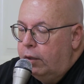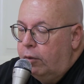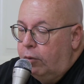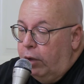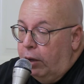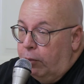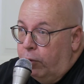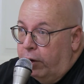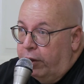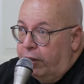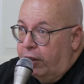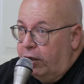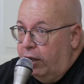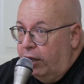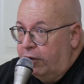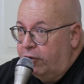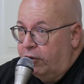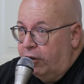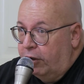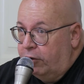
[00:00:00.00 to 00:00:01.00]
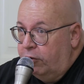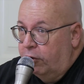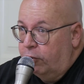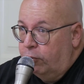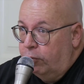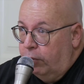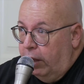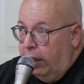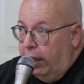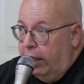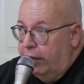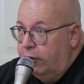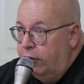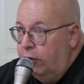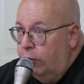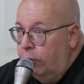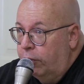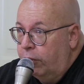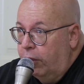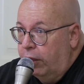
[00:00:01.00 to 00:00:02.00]
of the classes I took had to
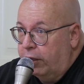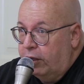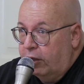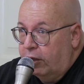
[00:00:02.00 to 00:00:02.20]
do with like